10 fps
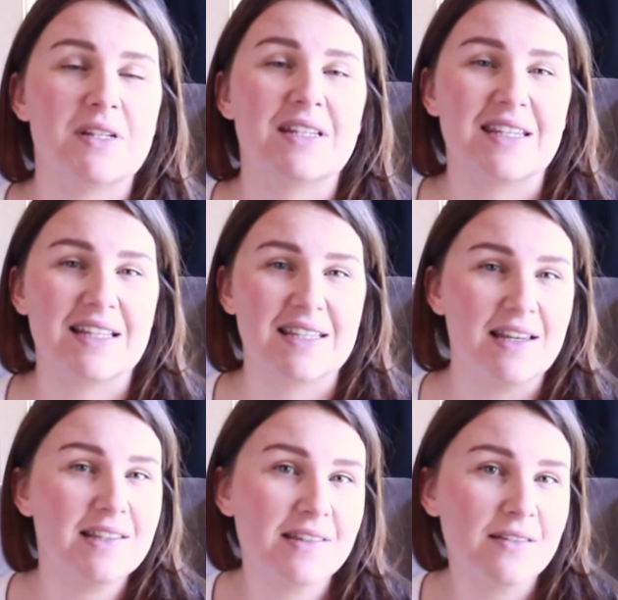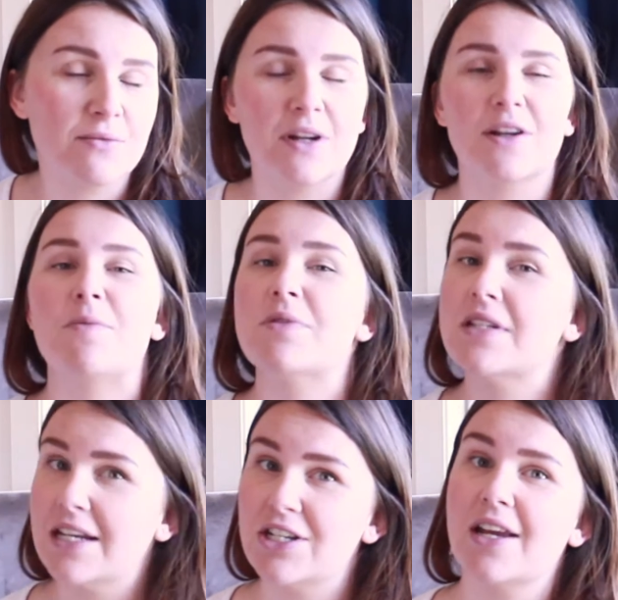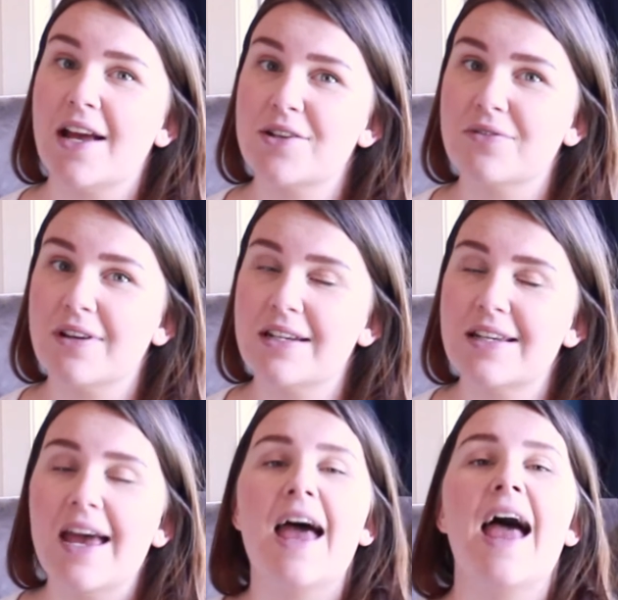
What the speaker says: to success when it comes to teaching how to read.